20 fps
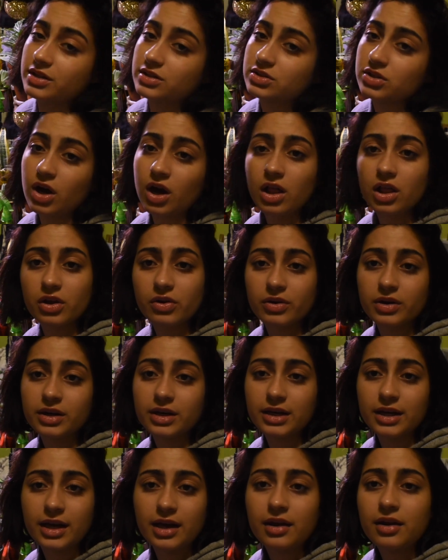
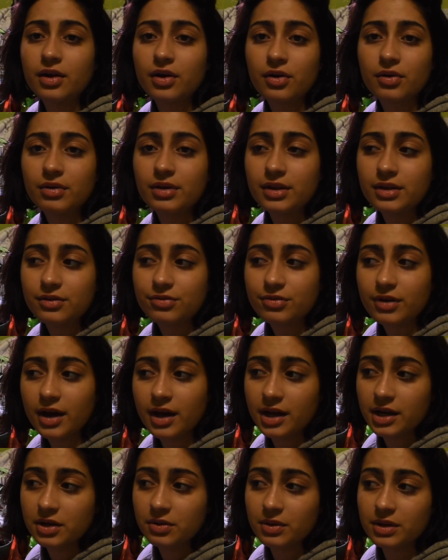tolerant and are really
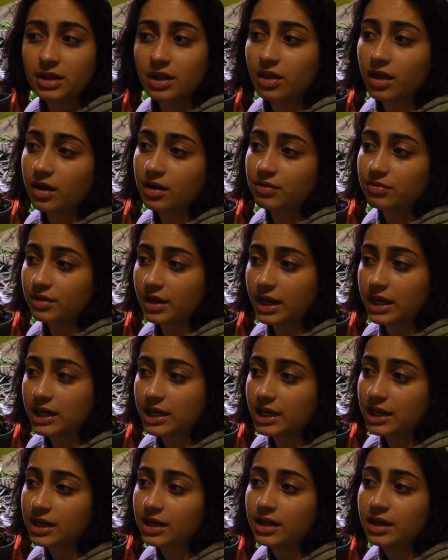fine with a lot of
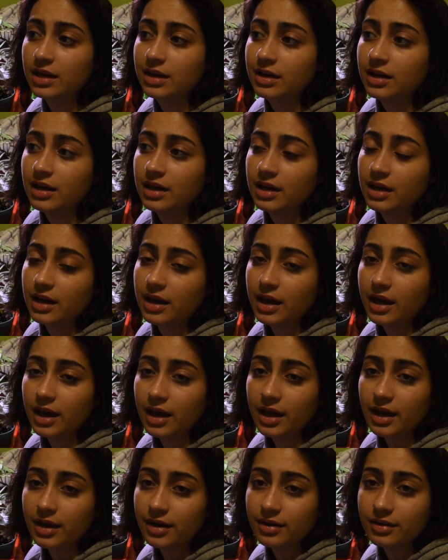lighting.
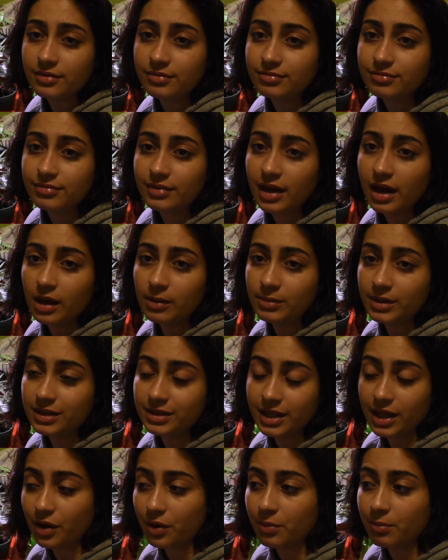And I mean,
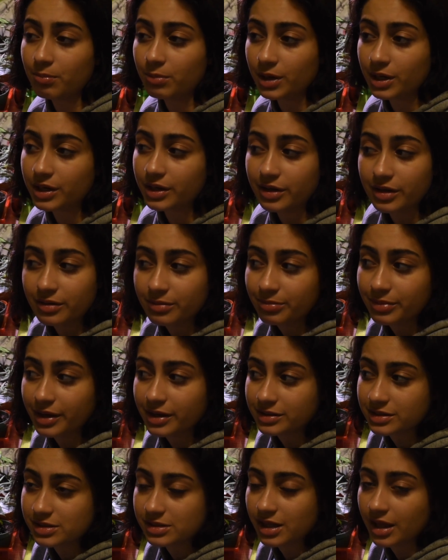they don't burn
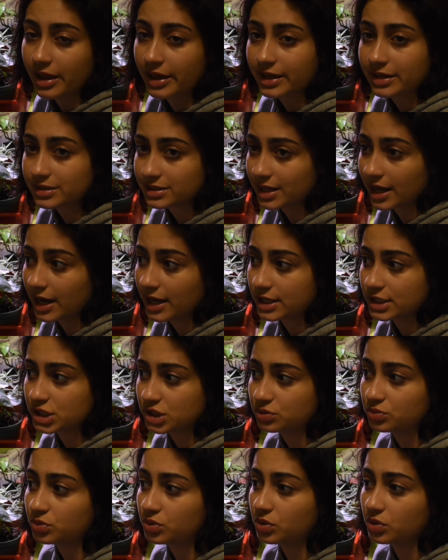because it's not like
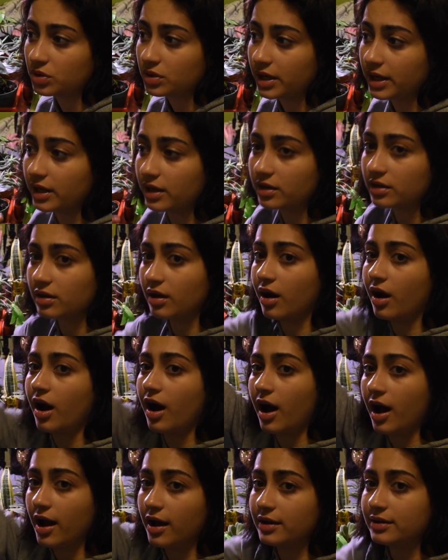actual like
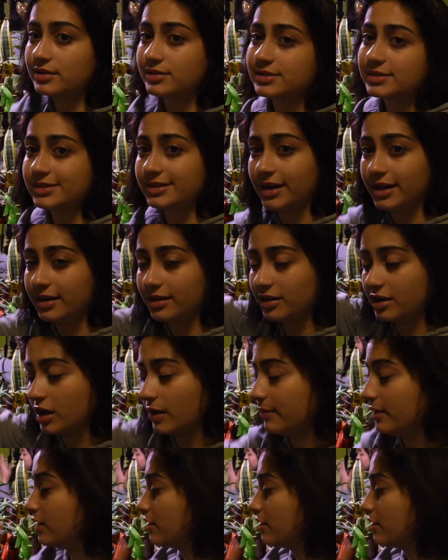hot sun coming